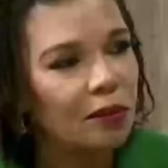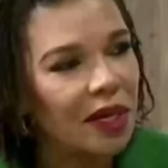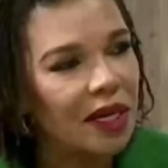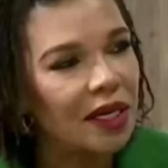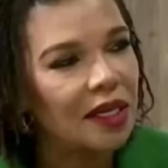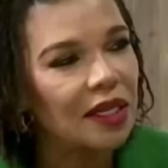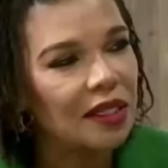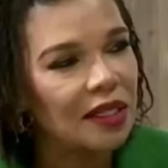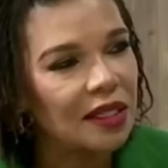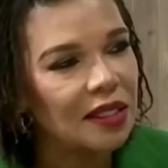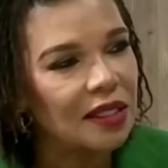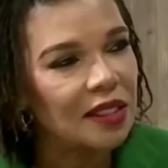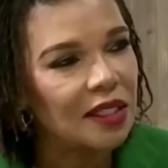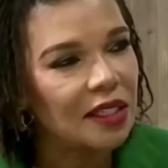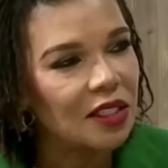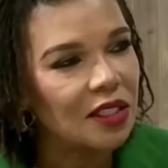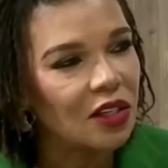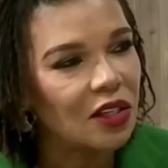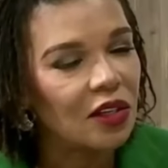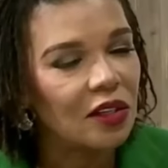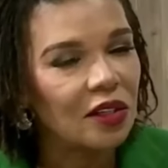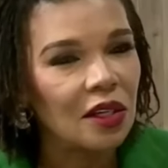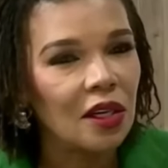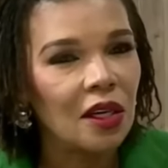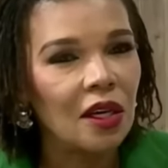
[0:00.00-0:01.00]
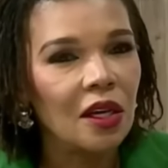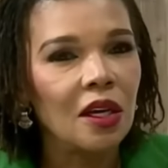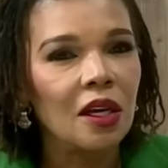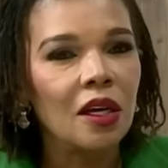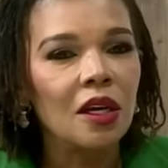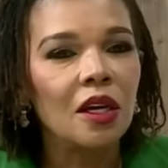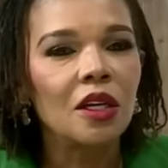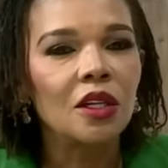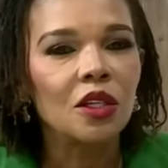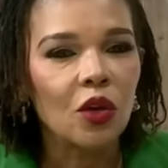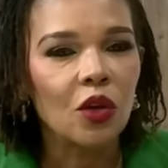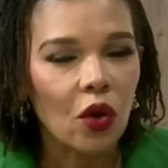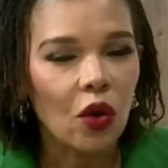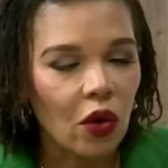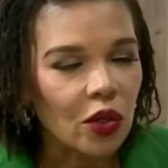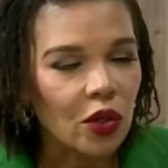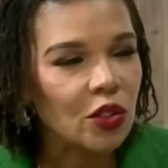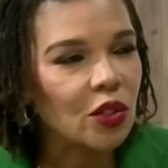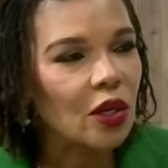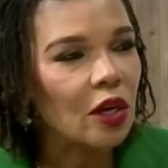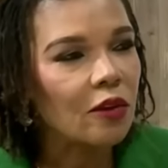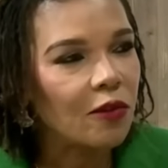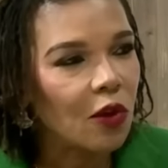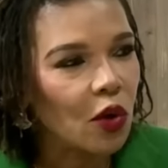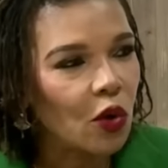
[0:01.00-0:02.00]
make the decision to
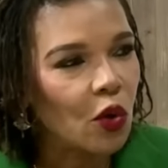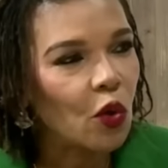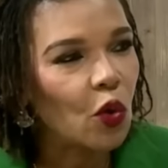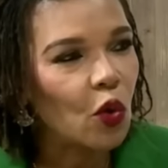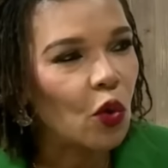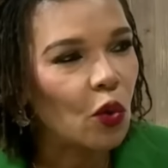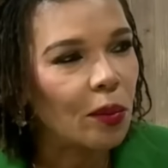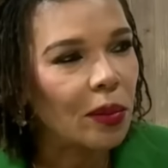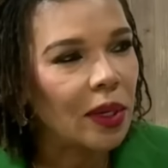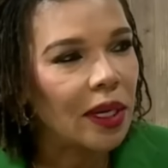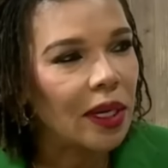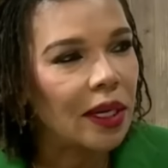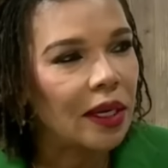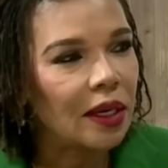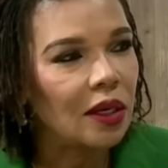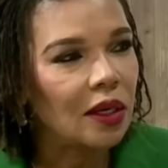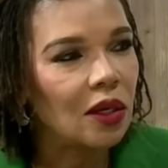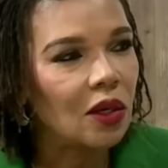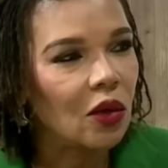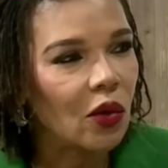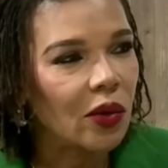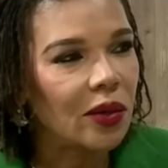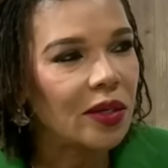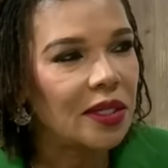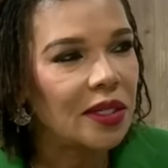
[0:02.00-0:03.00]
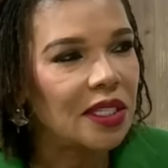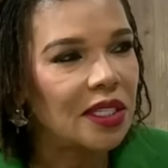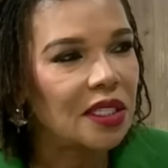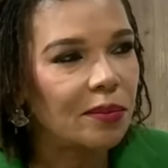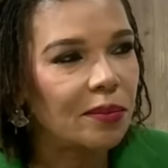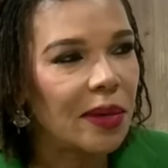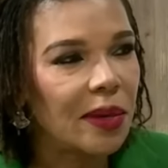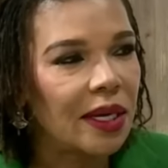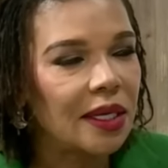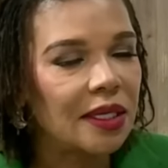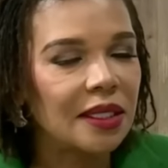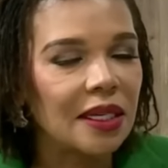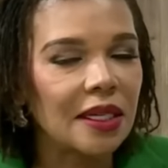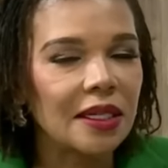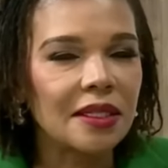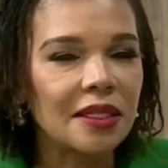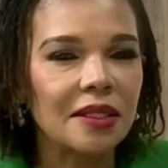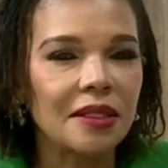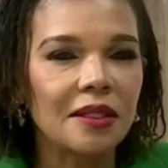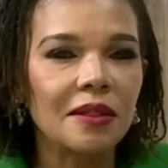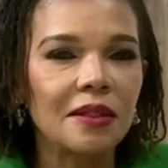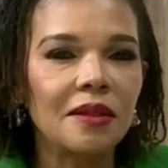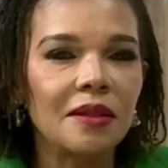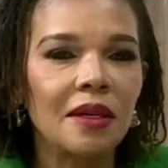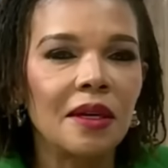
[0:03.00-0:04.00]
also have a home in Northeast
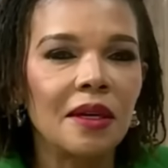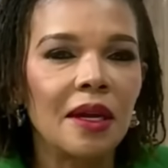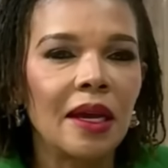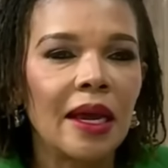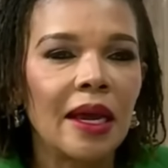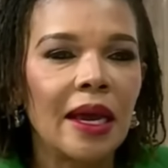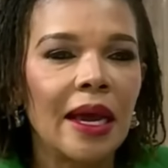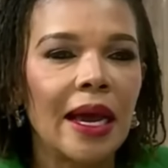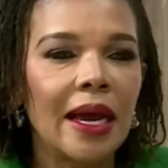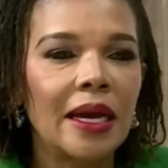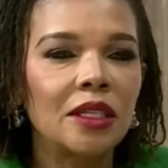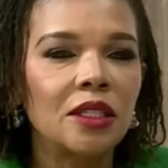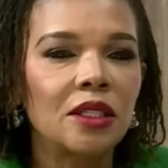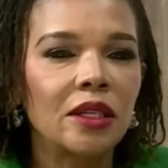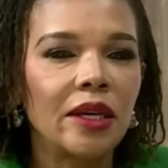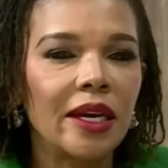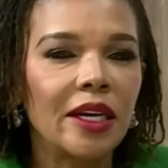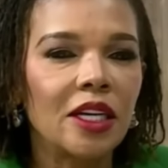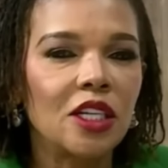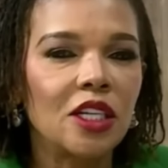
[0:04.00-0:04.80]
Manchester, and to